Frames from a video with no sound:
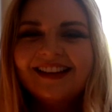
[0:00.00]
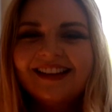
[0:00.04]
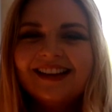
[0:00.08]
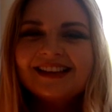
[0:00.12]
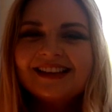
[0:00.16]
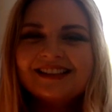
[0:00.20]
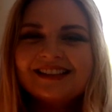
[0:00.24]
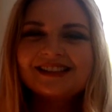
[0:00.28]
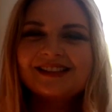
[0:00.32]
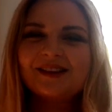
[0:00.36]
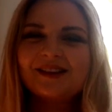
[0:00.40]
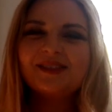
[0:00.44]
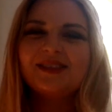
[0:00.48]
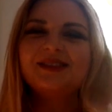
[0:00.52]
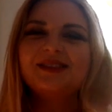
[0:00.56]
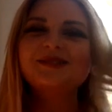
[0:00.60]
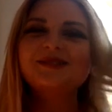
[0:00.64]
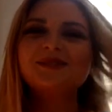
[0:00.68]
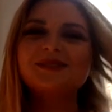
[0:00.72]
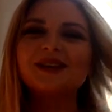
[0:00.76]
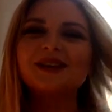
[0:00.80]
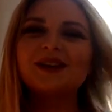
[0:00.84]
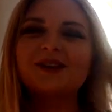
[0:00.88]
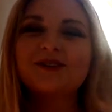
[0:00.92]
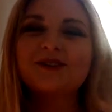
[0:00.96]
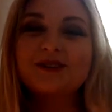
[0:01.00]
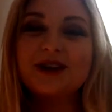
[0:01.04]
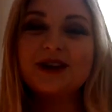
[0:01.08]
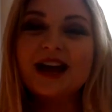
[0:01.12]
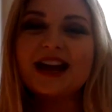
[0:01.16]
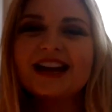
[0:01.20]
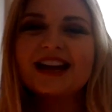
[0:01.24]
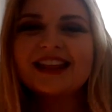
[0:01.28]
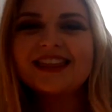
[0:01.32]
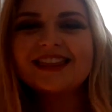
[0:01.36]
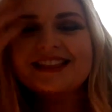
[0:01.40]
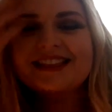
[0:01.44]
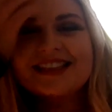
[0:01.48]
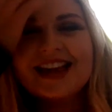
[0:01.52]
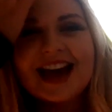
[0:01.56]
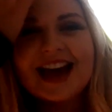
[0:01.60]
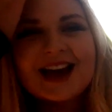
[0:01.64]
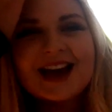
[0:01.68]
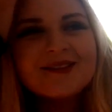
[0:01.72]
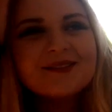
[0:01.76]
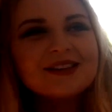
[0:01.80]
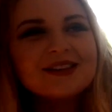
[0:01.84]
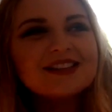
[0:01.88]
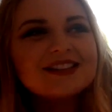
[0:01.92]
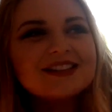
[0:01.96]
so this is like right at the
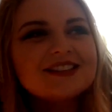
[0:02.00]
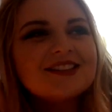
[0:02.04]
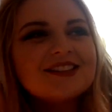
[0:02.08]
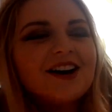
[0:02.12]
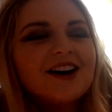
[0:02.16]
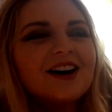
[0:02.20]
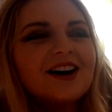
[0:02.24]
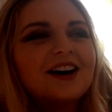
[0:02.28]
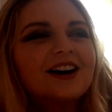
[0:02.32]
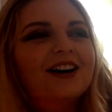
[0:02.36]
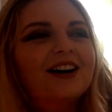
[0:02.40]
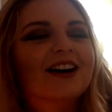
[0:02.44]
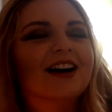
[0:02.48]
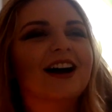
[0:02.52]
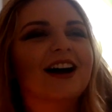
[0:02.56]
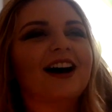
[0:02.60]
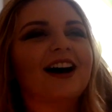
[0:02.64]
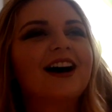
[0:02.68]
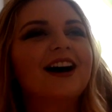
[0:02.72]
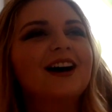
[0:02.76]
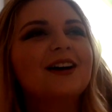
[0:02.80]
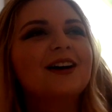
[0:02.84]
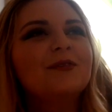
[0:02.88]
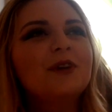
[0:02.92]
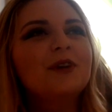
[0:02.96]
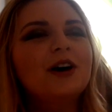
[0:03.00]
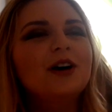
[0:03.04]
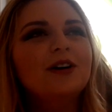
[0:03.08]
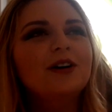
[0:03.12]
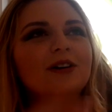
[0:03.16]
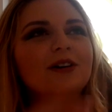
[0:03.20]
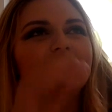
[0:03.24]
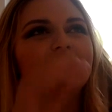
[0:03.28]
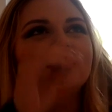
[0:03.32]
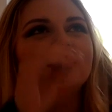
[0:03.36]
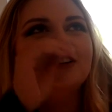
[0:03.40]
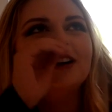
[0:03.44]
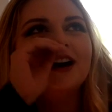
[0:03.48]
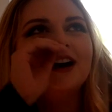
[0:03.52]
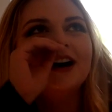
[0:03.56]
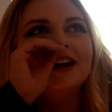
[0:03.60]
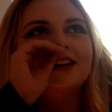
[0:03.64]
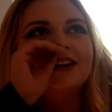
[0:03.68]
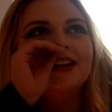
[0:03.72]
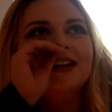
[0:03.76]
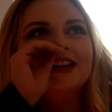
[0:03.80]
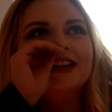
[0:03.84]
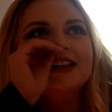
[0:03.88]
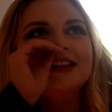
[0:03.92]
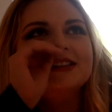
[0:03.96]
time his song, um, oh
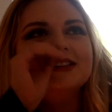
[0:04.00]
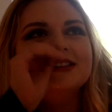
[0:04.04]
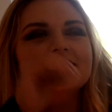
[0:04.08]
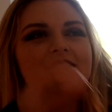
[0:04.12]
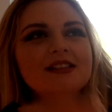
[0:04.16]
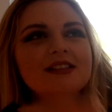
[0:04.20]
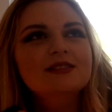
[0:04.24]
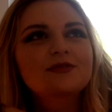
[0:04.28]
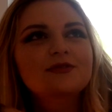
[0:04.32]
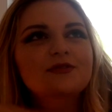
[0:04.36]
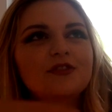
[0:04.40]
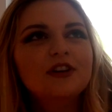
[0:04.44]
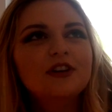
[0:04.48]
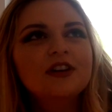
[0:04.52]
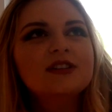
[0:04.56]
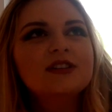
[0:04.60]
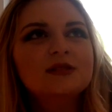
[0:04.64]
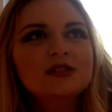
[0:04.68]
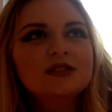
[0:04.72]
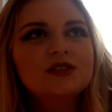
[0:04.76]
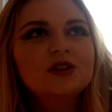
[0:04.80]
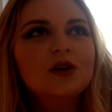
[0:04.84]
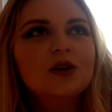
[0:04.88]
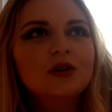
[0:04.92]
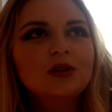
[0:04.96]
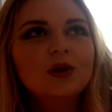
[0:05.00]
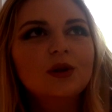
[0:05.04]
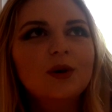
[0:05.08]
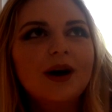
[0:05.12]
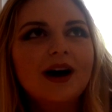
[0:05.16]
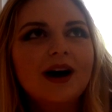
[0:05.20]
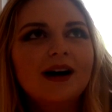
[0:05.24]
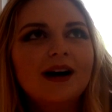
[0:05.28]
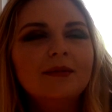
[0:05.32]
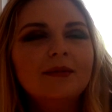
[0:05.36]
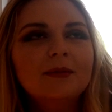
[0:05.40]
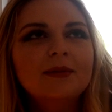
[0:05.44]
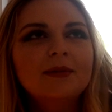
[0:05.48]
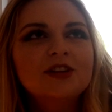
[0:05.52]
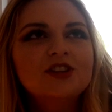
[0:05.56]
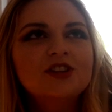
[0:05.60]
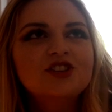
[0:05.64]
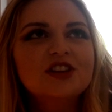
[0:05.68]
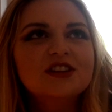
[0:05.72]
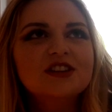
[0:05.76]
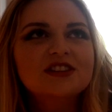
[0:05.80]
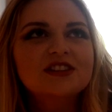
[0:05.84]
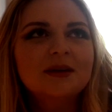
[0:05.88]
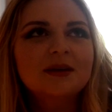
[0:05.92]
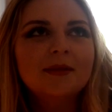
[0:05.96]
God, like his, his, his solo album had
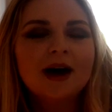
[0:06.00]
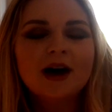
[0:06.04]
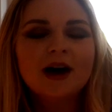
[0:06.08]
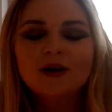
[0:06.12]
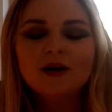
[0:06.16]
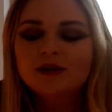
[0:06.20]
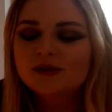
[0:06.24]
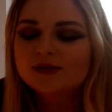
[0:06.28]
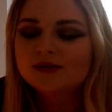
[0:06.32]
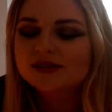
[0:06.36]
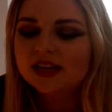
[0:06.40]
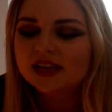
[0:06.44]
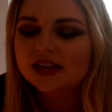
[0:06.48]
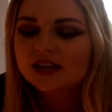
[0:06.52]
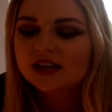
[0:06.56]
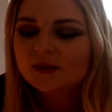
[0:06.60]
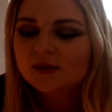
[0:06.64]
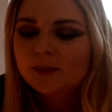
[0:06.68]
just come out and it was like